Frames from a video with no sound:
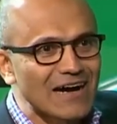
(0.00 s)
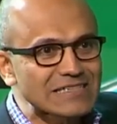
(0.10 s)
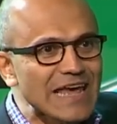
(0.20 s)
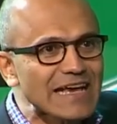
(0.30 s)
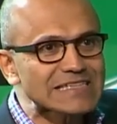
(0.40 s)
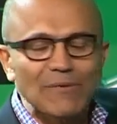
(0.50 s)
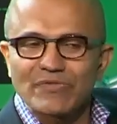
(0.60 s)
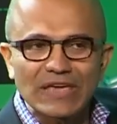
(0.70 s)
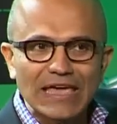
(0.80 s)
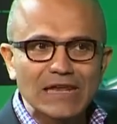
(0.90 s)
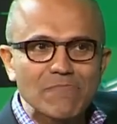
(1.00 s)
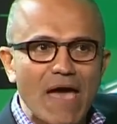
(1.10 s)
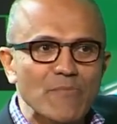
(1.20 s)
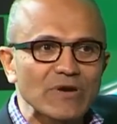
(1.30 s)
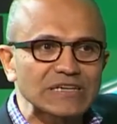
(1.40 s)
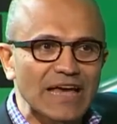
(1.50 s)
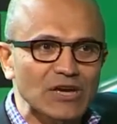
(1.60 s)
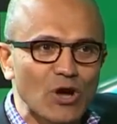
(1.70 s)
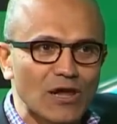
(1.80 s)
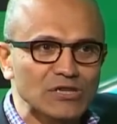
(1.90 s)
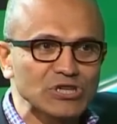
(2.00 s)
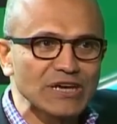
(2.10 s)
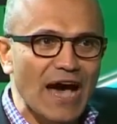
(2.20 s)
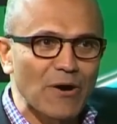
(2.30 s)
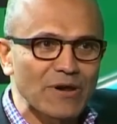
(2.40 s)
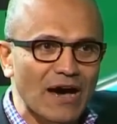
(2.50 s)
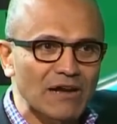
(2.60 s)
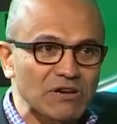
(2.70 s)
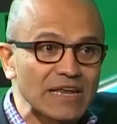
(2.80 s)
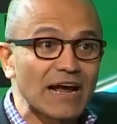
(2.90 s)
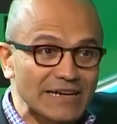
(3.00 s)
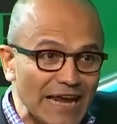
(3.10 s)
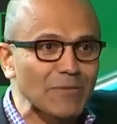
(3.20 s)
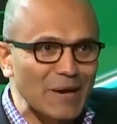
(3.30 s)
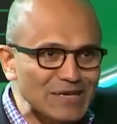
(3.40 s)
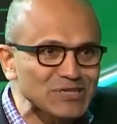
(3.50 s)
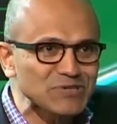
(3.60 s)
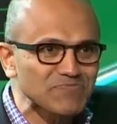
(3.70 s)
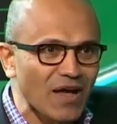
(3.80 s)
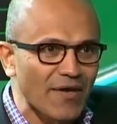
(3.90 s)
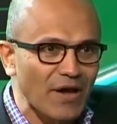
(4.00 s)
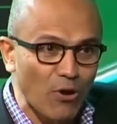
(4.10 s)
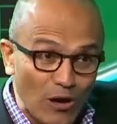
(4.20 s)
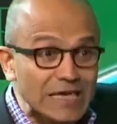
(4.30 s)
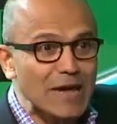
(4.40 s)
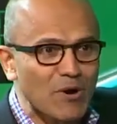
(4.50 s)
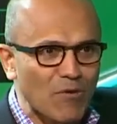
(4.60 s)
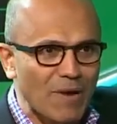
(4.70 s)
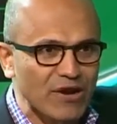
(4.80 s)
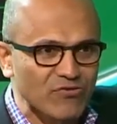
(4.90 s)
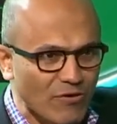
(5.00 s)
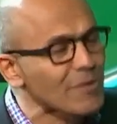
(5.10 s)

Take some of the in-memory technology now in our database. That all came out of Microsoft.